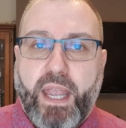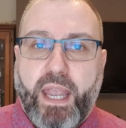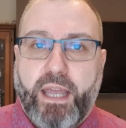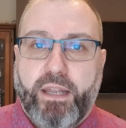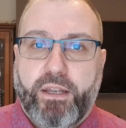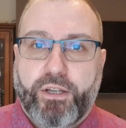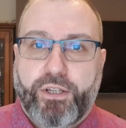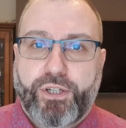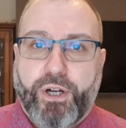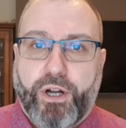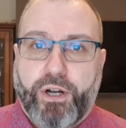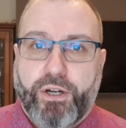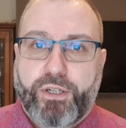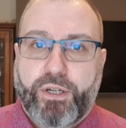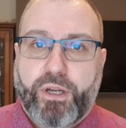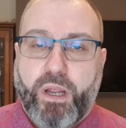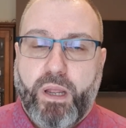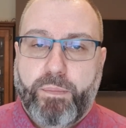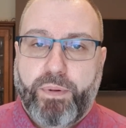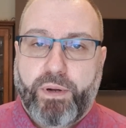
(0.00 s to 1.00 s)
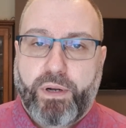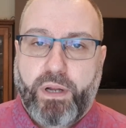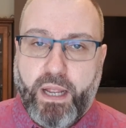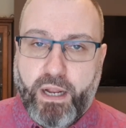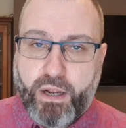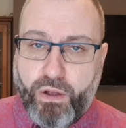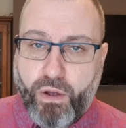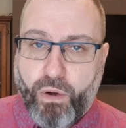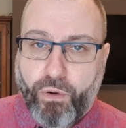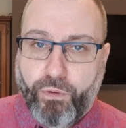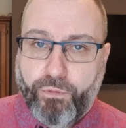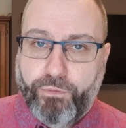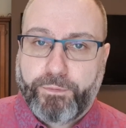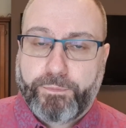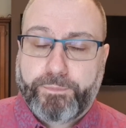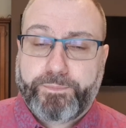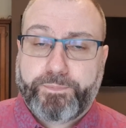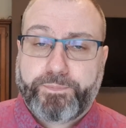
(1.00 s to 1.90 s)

in the church in Cove.